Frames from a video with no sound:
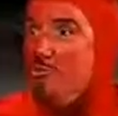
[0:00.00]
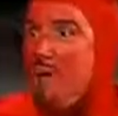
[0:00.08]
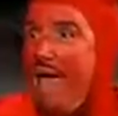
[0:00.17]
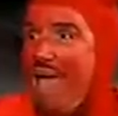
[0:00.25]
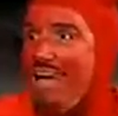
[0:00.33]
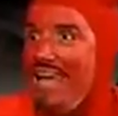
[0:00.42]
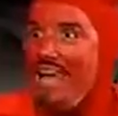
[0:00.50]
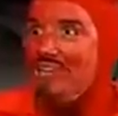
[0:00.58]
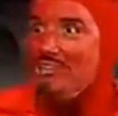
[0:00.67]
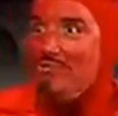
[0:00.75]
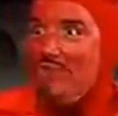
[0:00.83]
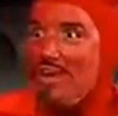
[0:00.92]
pan
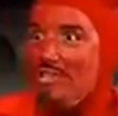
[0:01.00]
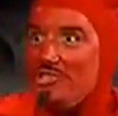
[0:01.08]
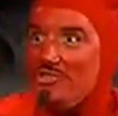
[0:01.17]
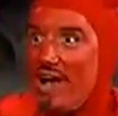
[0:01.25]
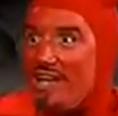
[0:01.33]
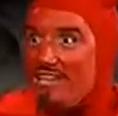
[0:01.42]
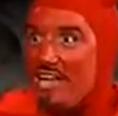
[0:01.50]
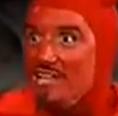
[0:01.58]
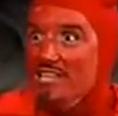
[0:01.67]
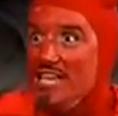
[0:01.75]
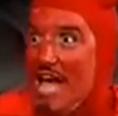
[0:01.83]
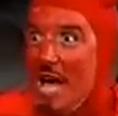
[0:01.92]
Asian restaurant,
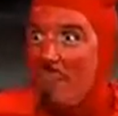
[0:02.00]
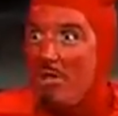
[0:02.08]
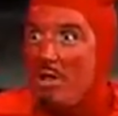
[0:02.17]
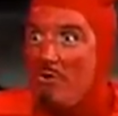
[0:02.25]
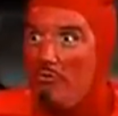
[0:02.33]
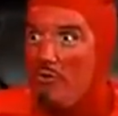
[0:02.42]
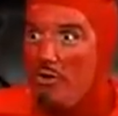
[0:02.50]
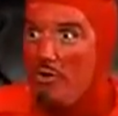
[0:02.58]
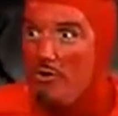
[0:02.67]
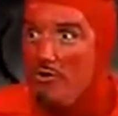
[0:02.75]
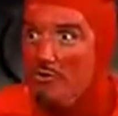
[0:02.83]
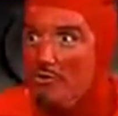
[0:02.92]
Diablo
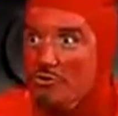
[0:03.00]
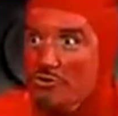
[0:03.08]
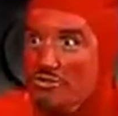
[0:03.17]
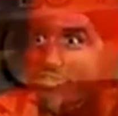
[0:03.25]
Foos.